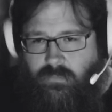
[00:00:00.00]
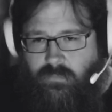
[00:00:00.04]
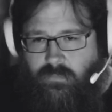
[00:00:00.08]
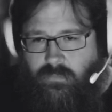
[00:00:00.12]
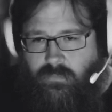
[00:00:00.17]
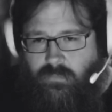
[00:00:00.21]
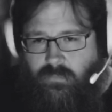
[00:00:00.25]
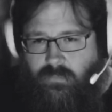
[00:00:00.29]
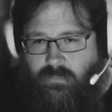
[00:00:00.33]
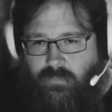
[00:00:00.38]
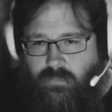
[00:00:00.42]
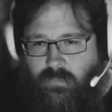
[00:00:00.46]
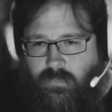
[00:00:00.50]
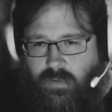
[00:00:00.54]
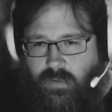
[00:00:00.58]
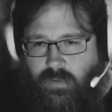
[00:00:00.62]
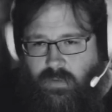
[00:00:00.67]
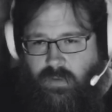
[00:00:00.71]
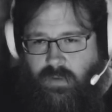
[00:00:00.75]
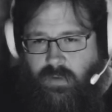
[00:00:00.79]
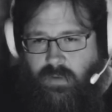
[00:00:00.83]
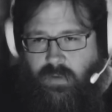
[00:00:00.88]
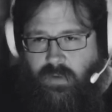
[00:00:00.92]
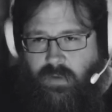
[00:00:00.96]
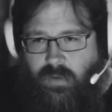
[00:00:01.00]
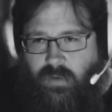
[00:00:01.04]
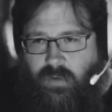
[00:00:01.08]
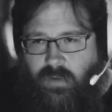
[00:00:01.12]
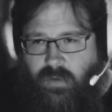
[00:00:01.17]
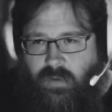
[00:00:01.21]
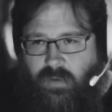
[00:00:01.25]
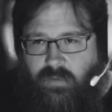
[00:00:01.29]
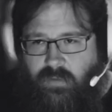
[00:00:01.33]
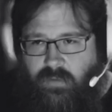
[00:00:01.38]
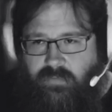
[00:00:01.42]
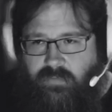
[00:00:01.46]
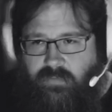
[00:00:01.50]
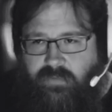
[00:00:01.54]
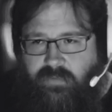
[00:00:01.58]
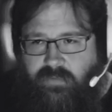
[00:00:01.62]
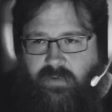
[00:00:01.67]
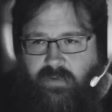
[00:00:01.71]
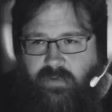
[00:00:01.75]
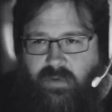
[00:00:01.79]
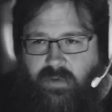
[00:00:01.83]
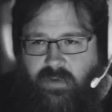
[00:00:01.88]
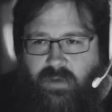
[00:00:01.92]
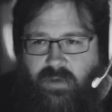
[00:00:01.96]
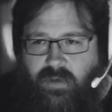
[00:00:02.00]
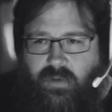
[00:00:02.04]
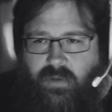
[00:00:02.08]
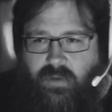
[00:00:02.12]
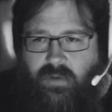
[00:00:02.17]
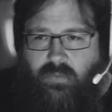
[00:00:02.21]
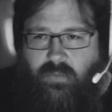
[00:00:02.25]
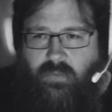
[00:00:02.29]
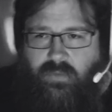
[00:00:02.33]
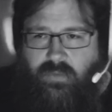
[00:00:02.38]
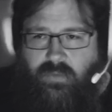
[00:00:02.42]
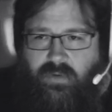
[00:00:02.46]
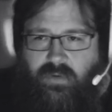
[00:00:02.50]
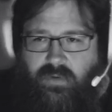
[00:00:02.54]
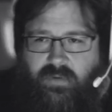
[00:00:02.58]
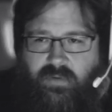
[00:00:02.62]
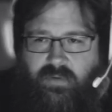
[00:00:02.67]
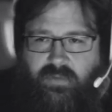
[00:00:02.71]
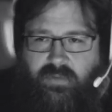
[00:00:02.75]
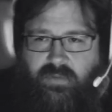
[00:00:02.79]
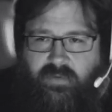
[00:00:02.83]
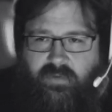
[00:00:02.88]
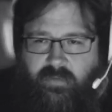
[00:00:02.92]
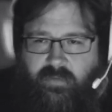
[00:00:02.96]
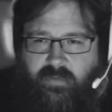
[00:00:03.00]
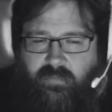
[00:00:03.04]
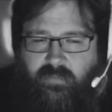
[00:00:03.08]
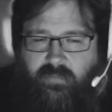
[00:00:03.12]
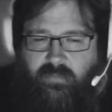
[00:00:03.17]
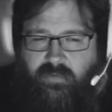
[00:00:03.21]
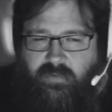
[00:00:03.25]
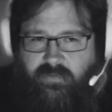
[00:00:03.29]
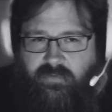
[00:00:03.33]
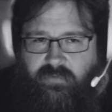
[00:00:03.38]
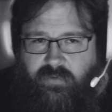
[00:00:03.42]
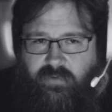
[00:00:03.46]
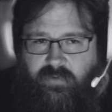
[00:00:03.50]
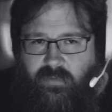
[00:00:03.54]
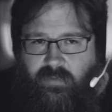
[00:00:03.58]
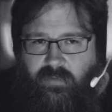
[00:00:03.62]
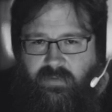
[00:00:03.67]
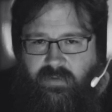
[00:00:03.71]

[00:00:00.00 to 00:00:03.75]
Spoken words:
See, now one of the things I'm concerned with is I think